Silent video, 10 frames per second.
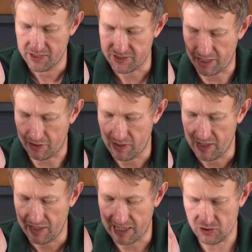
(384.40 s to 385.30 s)
So
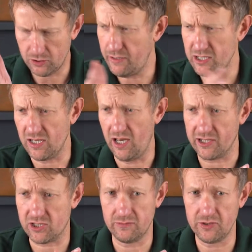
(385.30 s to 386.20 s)
it's almost like
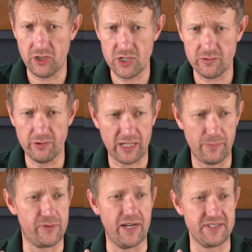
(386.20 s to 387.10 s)
someone who used to work at
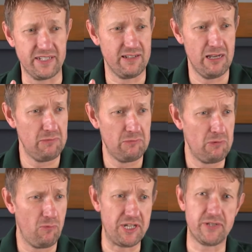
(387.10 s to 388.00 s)
Perazzi
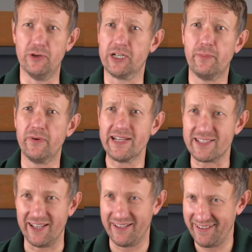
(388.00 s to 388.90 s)
went to work at
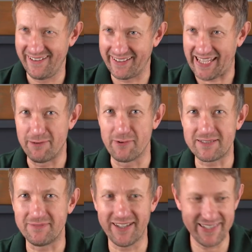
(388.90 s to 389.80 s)
Beretta and came up with
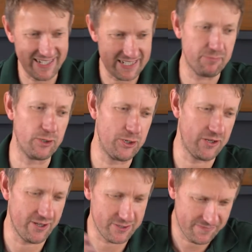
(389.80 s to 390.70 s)
some ideas, but who
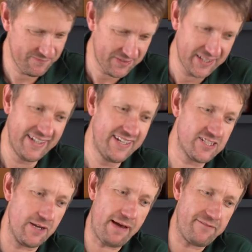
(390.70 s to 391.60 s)
knows.
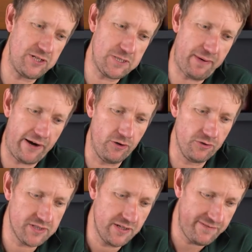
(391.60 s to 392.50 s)
So matte finish
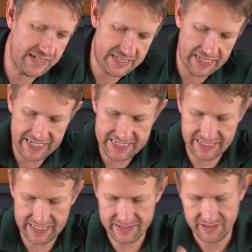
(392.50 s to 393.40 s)
barrels,
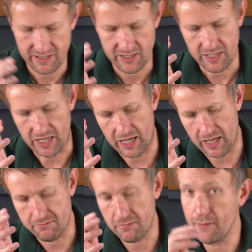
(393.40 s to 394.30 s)
ventilated,
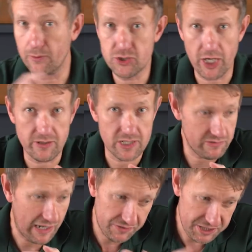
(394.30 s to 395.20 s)
mobile chokes as
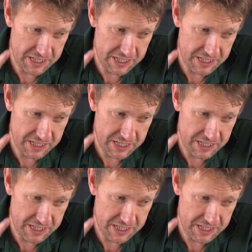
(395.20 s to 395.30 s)
well. This